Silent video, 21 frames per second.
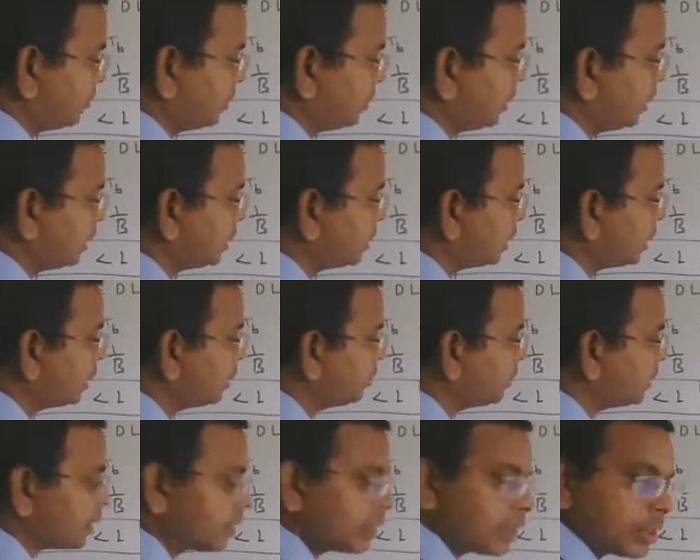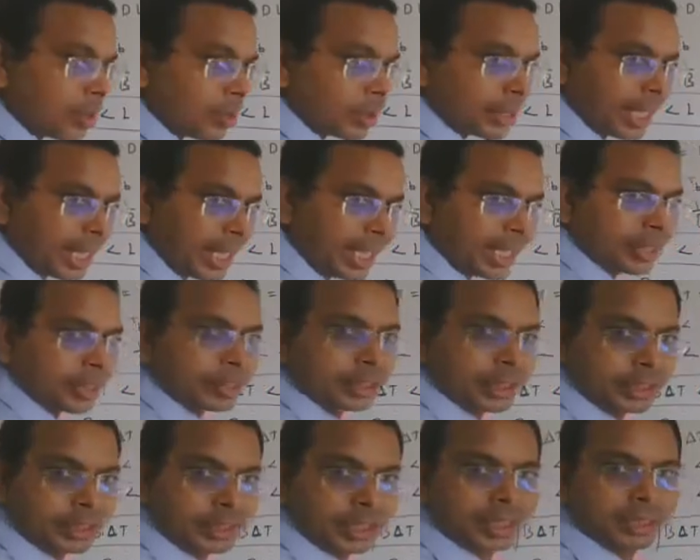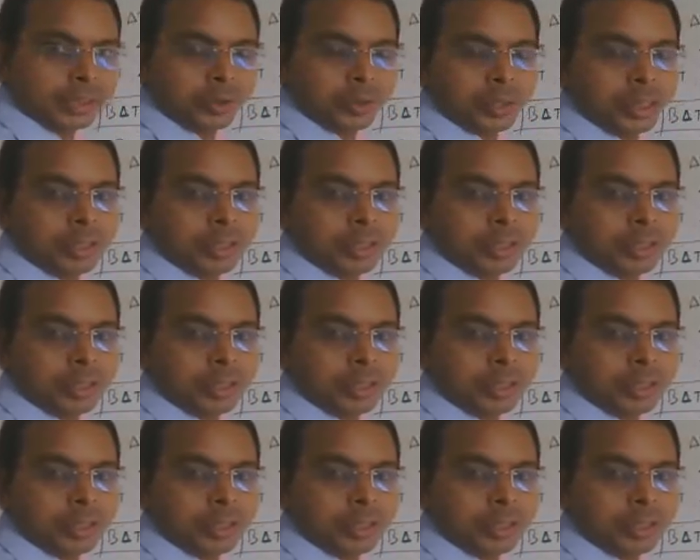there is the limitation on L distance.